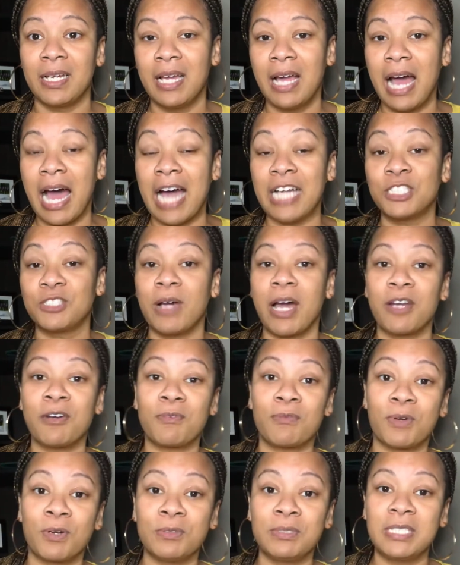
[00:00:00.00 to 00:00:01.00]
I try to
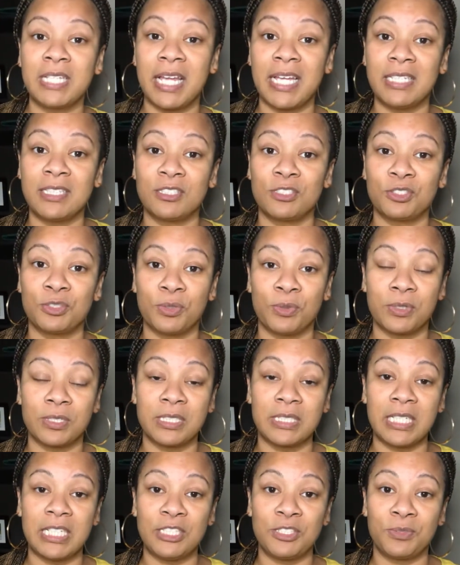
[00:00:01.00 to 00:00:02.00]
rotate the chores
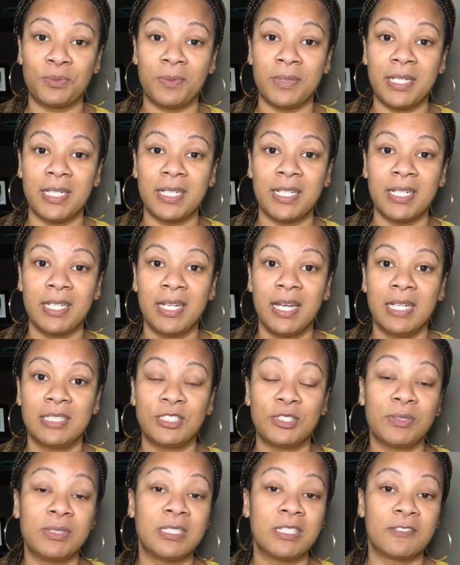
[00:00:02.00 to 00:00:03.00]
each week
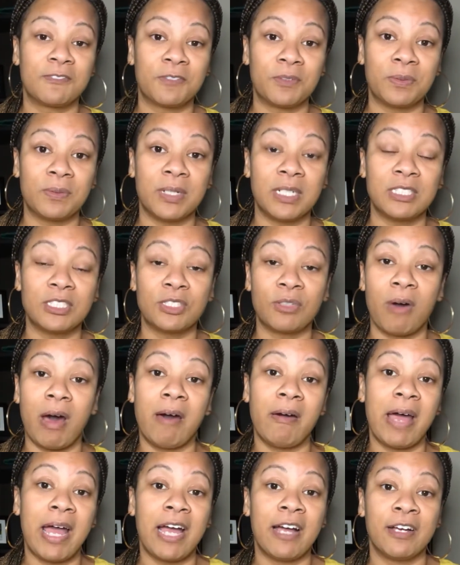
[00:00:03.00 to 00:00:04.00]
to a different one. So I'll
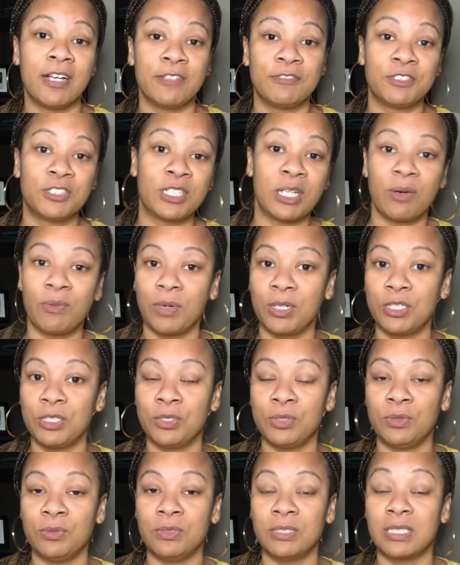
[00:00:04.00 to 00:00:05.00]
have someone
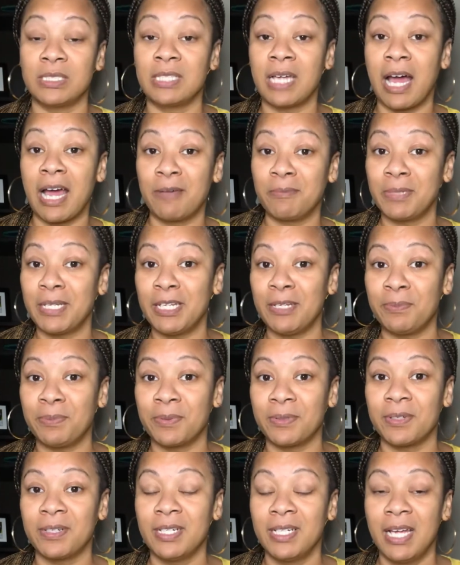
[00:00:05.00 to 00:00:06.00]
who's a
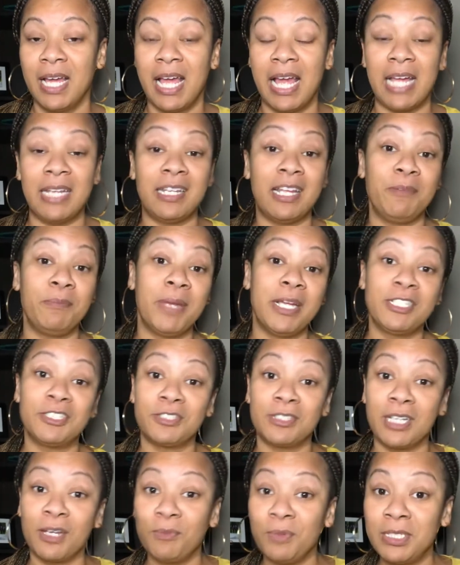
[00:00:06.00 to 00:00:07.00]
timekeeper, and they make sure
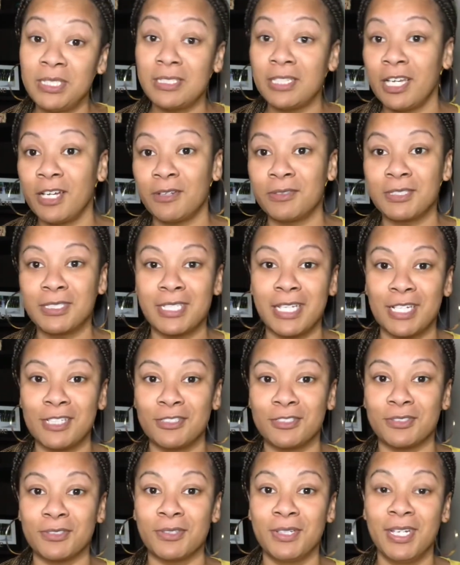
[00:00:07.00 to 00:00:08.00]
that we stay on
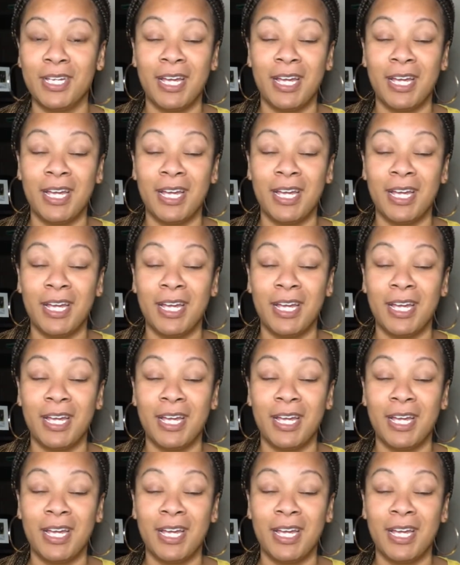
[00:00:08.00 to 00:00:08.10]
schedule.